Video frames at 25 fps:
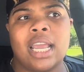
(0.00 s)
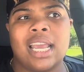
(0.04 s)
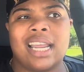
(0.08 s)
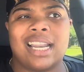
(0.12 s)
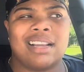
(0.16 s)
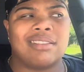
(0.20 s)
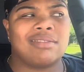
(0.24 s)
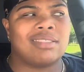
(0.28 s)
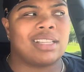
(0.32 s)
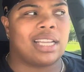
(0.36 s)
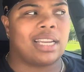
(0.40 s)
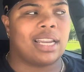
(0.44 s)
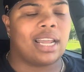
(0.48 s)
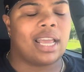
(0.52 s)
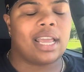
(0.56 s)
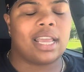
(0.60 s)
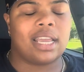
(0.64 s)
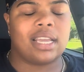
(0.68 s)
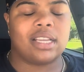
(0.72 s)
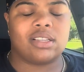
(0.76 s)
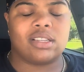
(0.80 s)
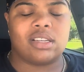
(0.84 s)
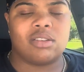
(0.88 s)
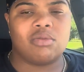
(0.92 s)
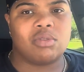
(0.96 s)
I was like, dang,
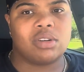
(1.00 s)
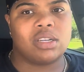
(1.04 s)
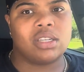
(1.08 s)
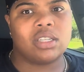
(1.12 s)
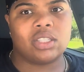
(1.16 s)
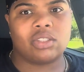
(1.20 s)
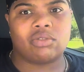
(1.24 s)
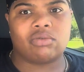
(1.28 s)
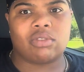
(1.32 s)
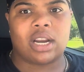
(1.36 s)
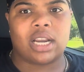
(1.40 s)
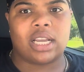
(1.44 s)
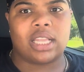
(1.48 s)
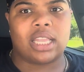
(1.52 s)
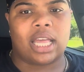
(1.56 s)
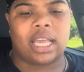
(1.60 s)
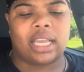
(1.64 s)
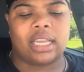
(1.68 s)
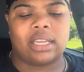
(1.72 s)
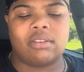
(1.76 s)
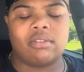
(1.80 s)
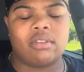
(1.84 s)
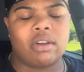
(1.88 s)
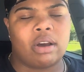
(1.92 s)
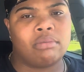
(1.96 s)
she was right. Like,
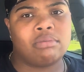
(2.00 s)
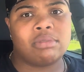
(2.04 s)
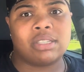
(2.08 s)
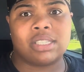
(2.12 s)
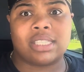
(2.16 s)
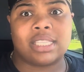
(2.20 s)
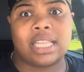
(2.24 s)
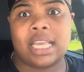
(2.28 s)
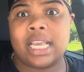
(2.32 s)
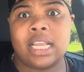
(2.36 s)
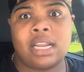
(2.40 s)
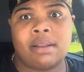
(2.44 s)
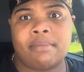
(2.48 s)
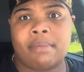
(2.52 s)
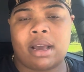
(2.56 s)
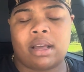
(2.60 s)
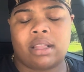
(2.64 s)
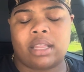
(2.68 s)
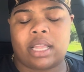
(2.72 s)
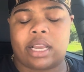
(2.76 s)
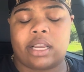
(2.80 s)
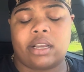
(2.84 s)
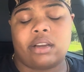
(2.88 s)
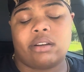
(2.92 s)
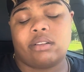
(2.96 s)
you know, I'm just thinking about
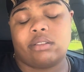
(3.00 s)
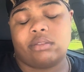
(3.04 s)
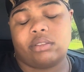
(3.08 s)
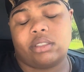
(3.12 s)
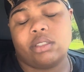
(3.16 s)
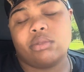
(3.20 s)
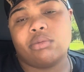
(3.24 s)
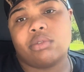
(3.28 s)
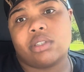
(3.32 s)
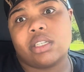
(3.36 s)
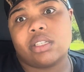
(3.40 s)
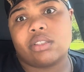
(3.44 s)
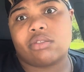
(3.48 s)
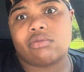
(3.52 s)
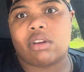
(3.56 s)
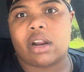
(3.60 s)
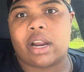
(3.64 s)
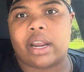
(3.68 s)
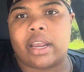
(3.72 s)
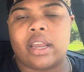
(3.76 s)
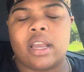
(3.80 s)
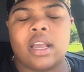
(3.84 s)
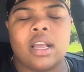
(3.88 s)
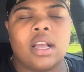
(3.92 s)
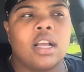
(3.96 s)
like oh, she was
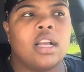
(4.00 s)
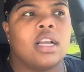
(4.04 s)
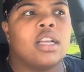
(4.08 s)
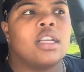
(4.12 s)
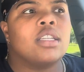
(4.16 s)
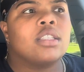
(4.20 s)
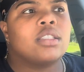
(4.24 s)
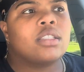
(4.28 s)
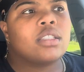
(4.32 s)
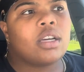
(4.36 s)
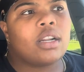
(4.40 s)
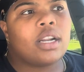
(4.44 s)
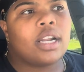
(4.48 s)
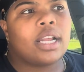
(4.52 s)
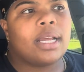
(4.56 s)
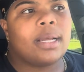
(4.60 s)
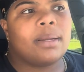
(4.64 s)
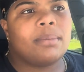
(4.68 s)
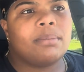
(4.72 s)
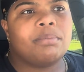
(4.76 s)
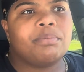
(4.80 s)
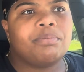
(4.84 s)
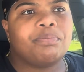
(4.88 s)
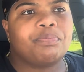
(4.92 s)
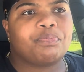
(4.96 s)
right. So
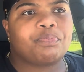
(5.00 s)
then